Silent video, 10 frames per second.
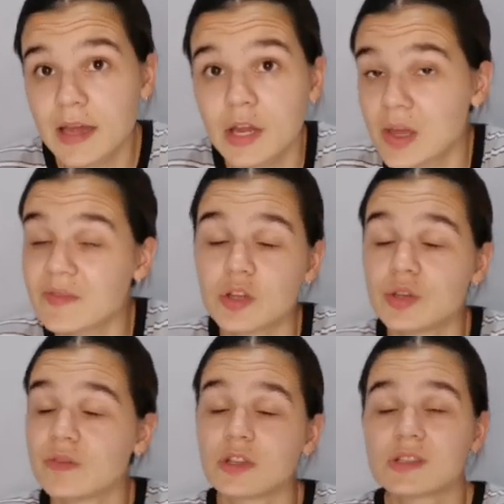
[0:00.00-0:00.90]
I know every
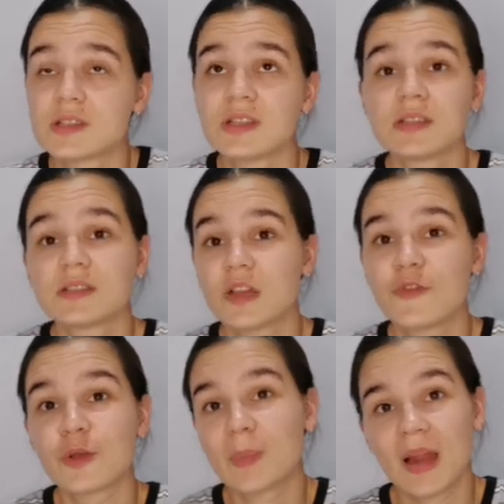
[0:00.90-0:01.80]
university is
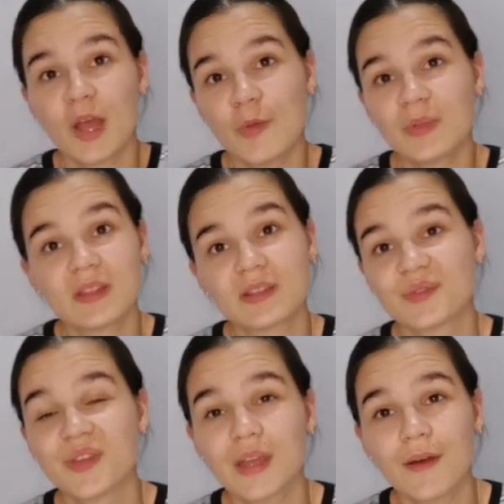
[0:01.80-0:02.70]
different, but I hope that
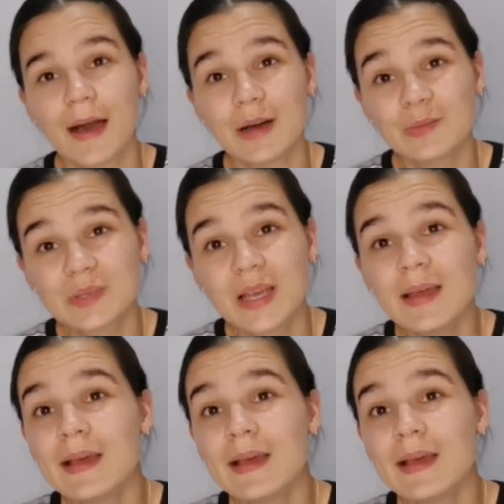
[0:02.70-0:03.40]
this video helped.